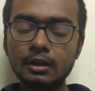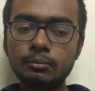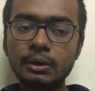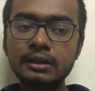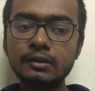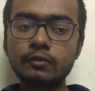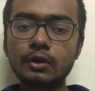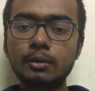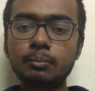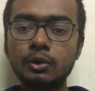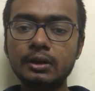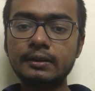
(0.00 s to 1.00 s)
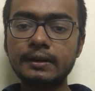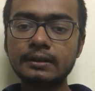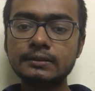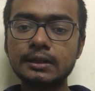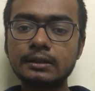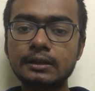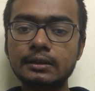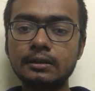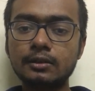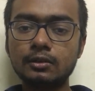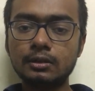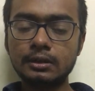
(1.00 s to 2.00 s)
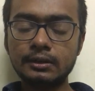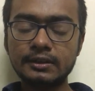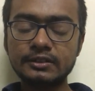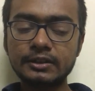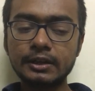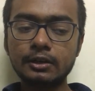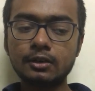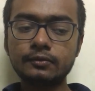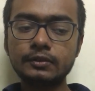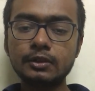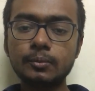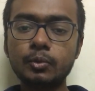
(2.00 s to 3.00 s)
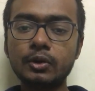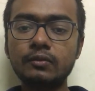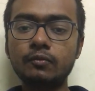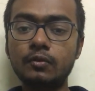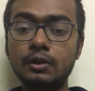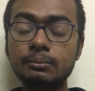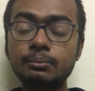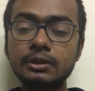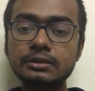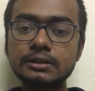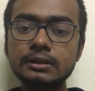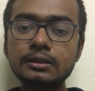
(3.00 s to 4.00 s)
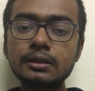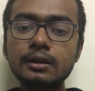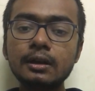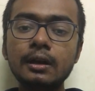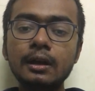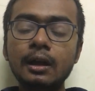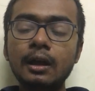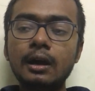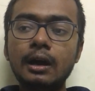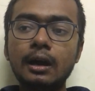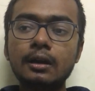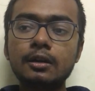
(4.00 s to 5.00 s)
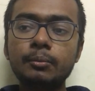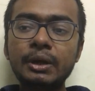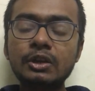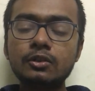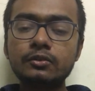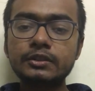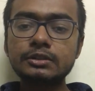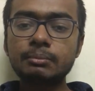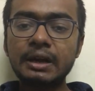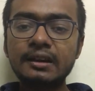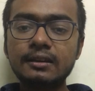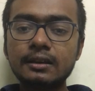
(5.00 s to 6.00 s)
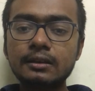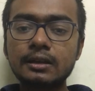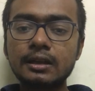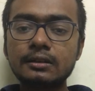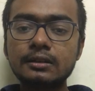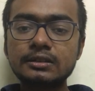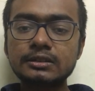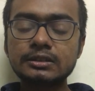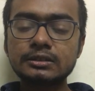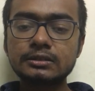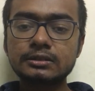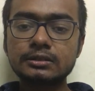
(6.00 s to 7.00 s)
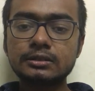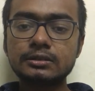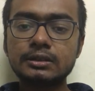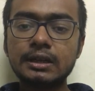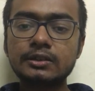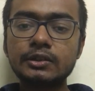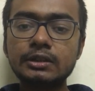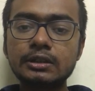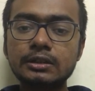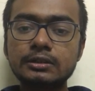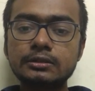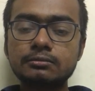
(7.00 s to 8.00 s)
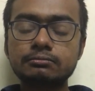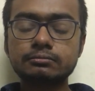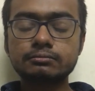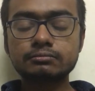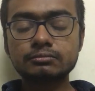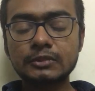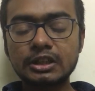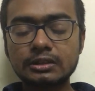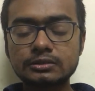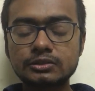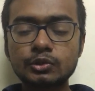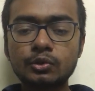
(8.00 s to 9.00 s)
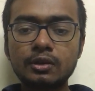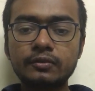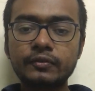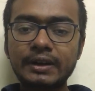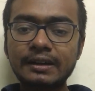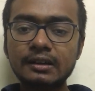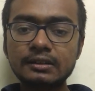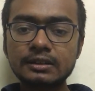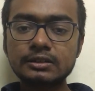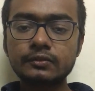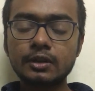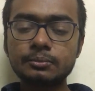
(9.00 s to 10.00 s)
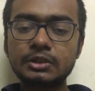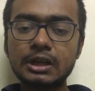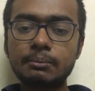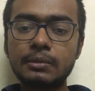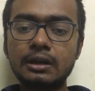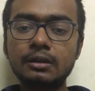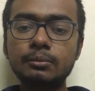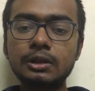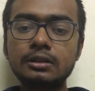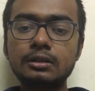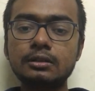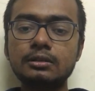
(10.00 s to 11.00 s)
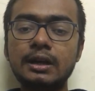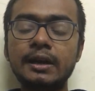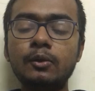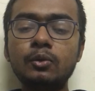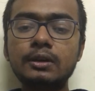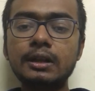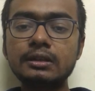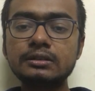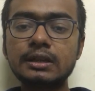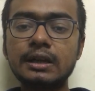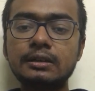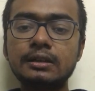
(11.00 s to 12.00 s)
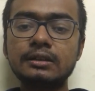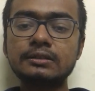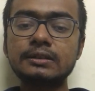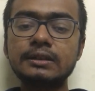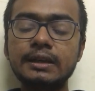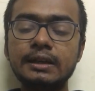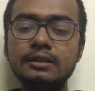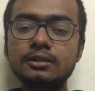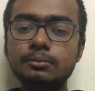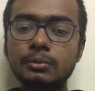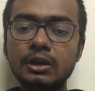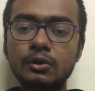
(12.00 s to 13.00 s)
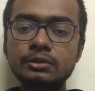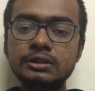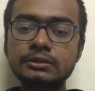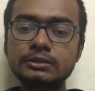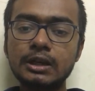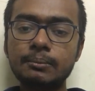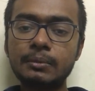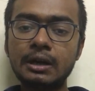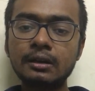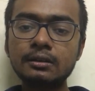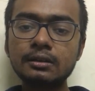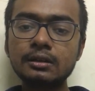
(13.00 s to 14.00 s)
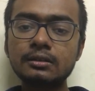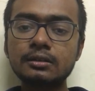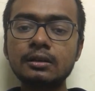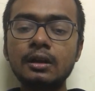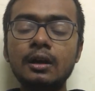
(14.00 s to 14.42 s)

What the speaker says: money for bullet trains at a interest rate of 0.1%. And many of us might think that this is actually a show of friendliness from Japan, but I don't think that it is the case, because in Japan the